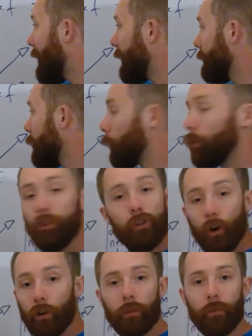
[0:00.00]
and there were
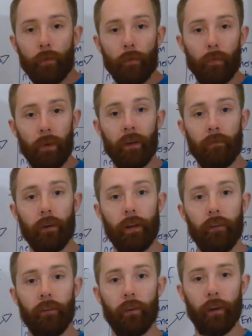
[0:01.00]
none of them being
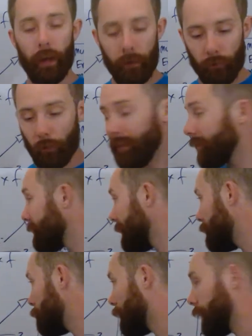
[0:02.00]
released, okay? So it
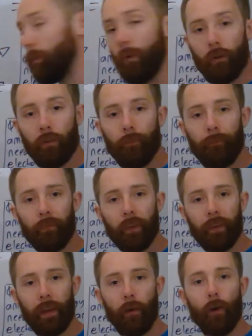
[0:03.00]
stayed where it was.
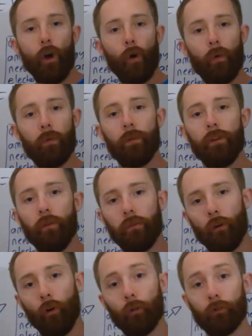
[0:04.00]
Now, when we
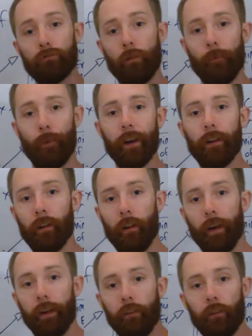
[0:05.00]
used ultraviolet
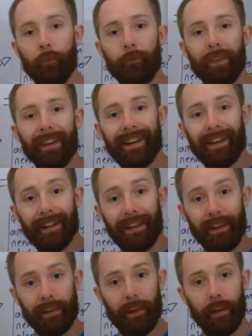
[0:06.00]
light,
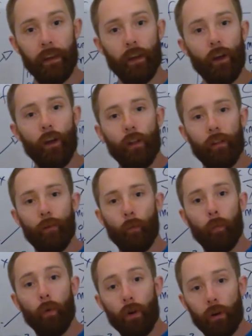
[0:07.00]
clearly the
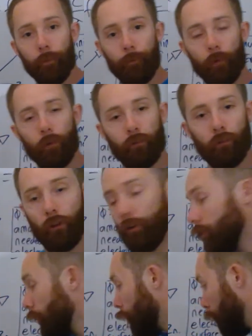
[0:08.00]
work
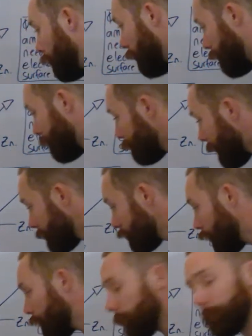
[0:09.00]
function or the
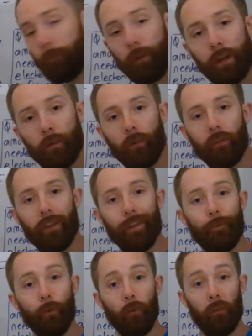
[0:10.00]
threshold
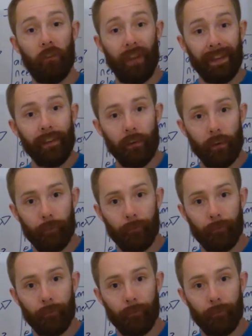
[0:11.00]
frequency for zinc